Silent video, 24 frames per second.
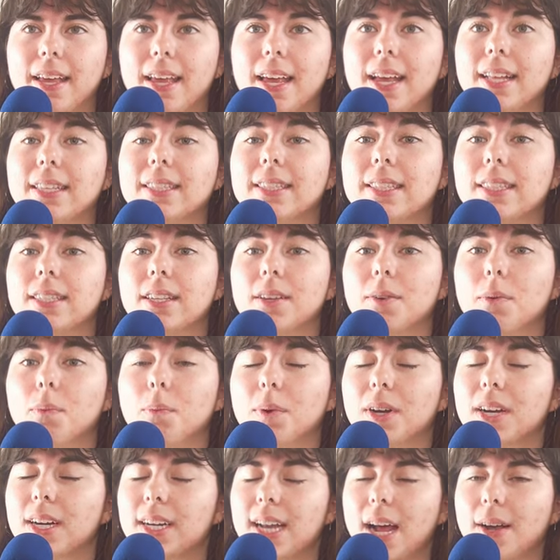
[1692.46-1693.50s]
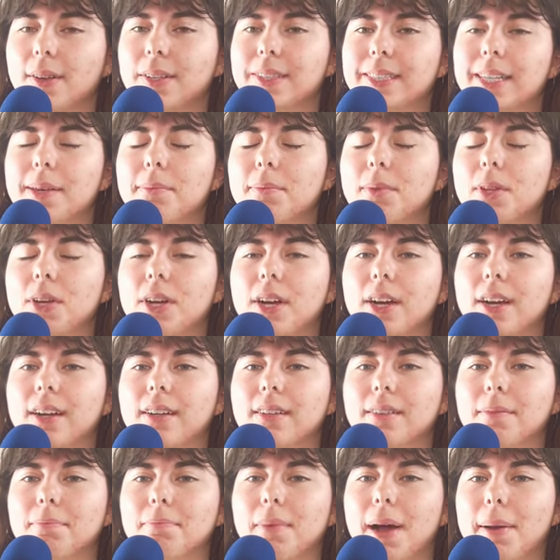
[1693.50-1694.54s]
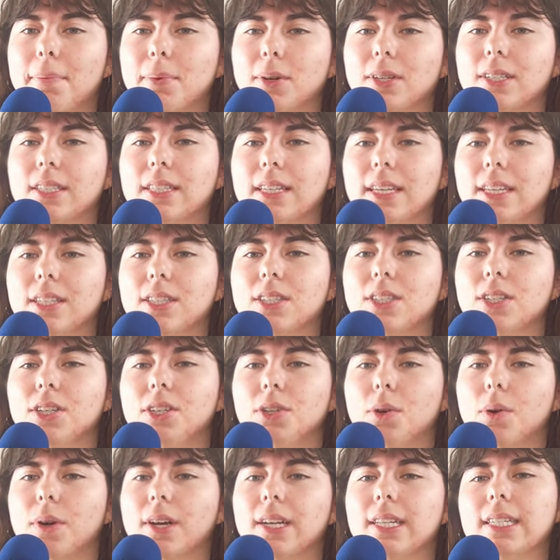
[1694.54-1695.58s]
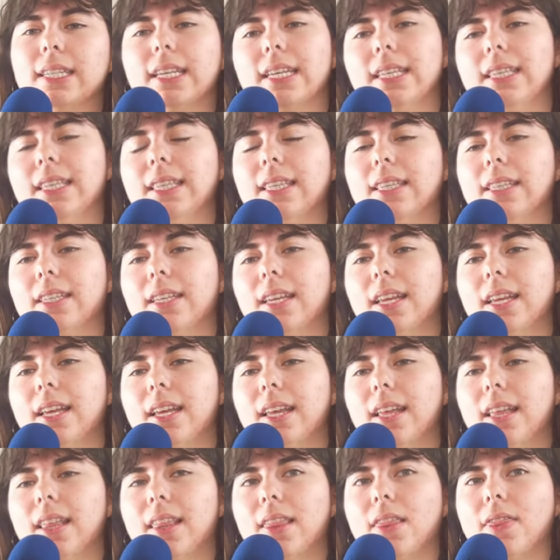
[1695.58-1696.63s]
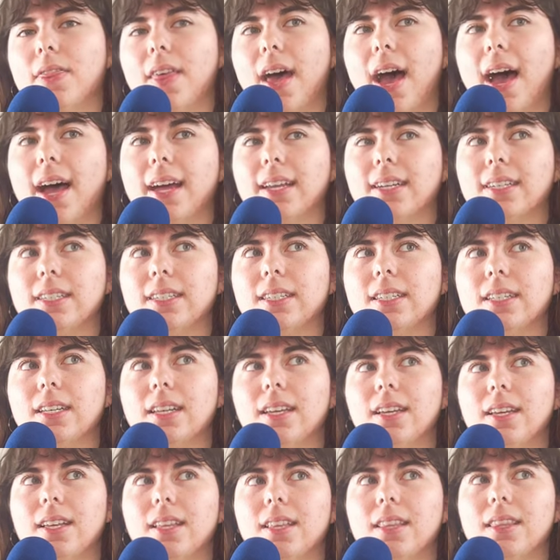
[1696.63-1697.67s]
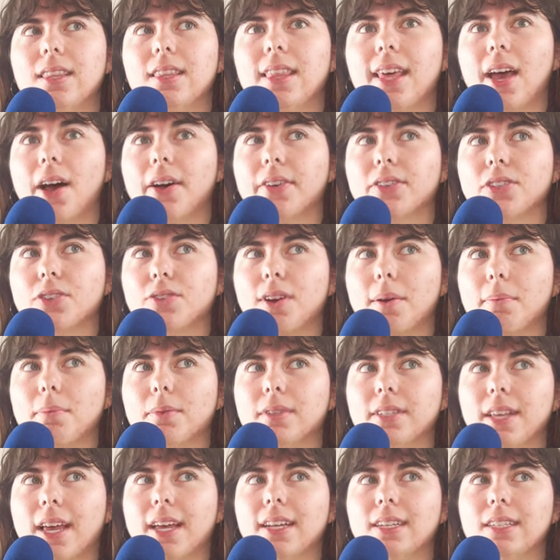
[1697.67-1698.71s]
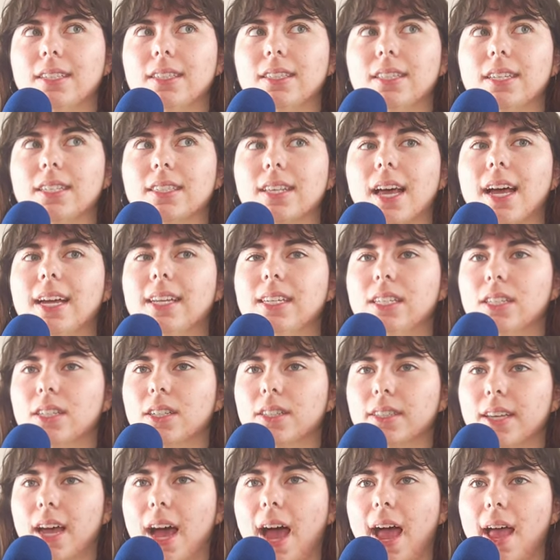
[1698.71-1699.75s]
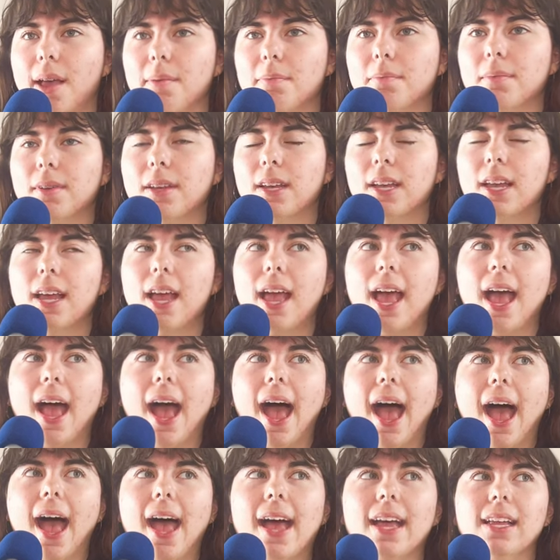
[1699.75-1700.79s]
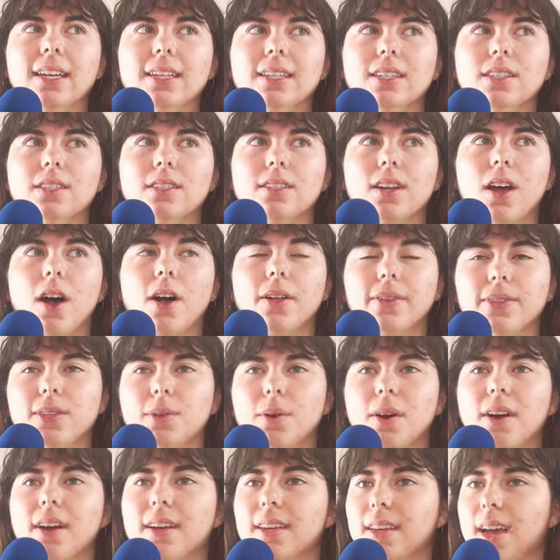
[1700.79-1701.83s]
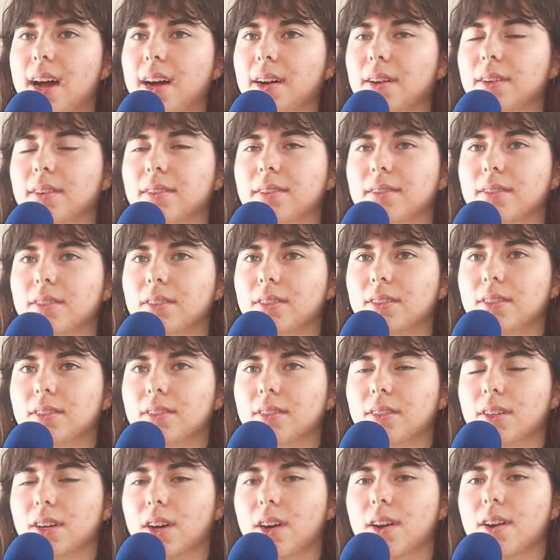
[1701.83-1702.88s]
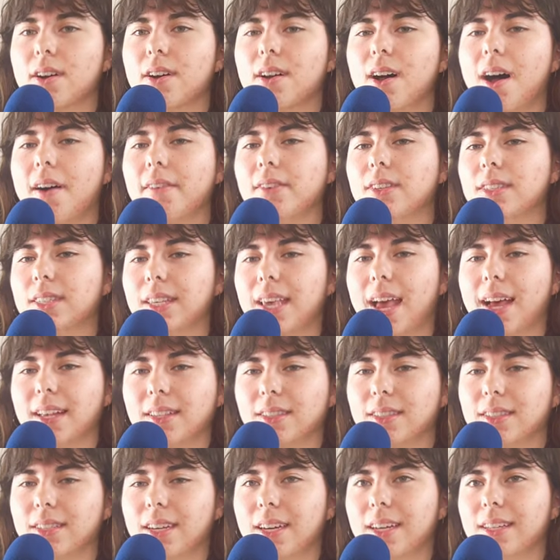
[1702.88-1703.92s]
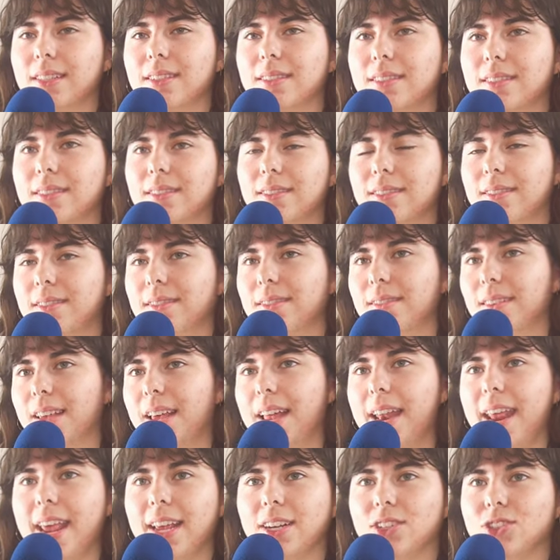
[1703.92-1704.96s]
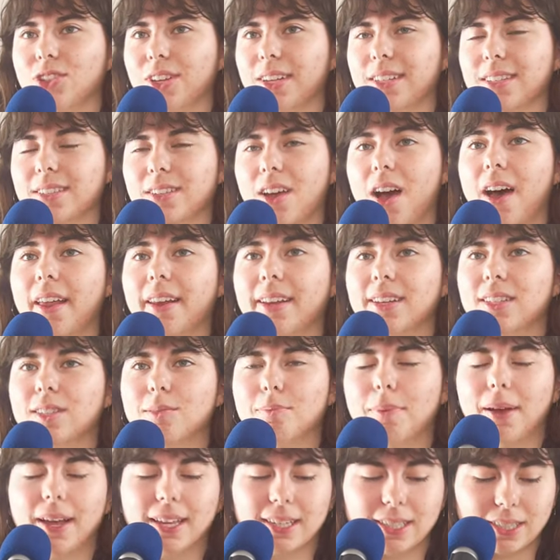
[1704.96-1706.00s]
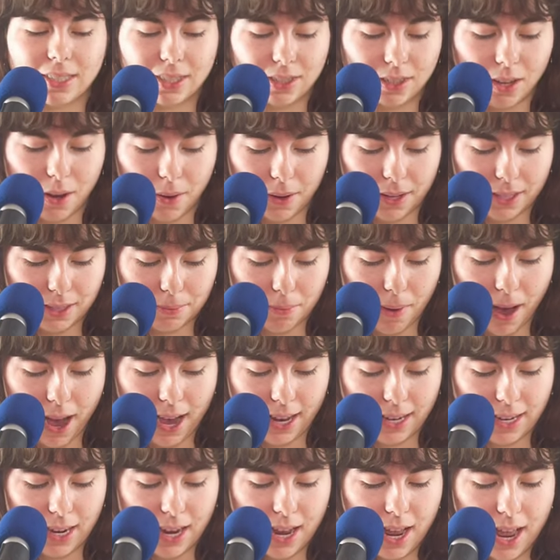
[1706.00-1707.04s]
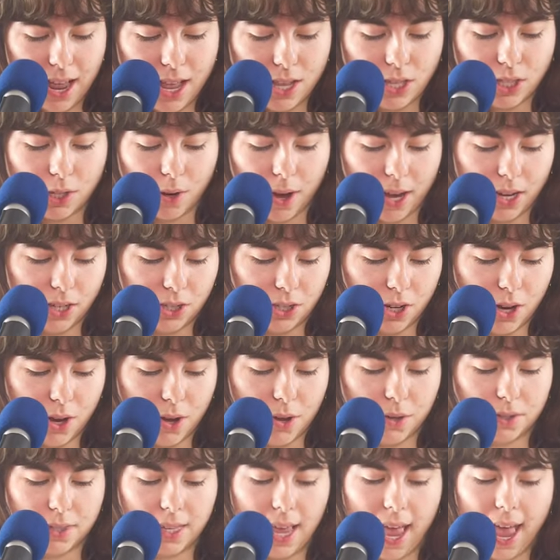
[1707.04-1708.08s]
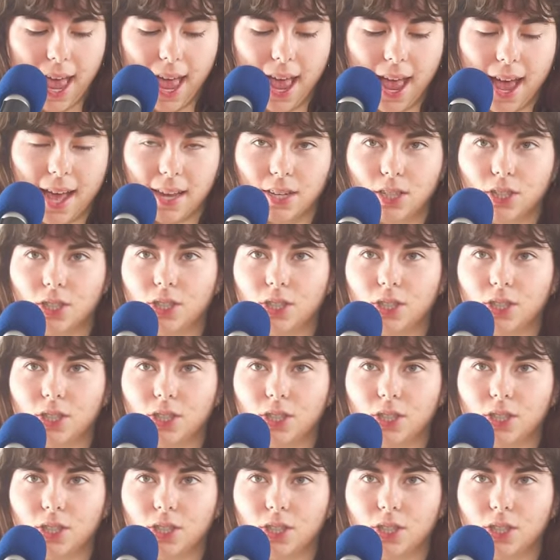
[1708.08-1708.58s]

It's weird how similar my person is to yours in that they also represent this ideal time and also are a young girl. Obviously, Hestia is an ageless goddess, but so is mine. So I chose Anne